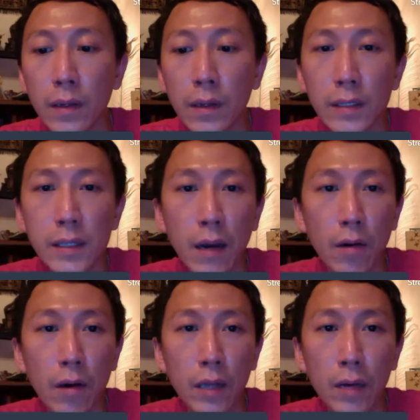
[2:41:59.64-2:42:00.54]
Let's see how
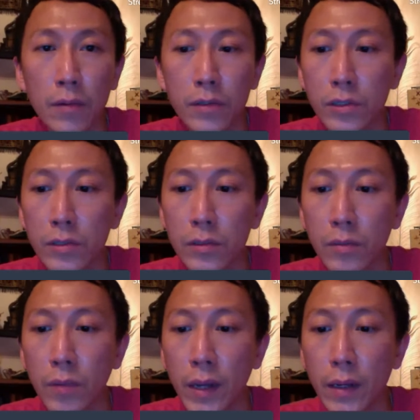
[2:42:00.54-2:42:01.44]
long that will
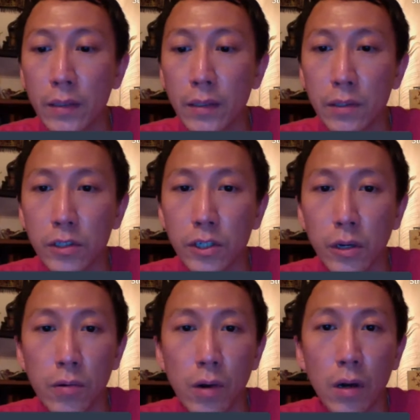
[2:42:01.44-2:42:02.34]
wait until it
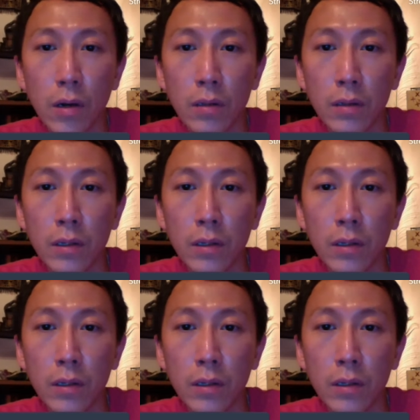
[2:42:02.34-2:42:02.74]
show on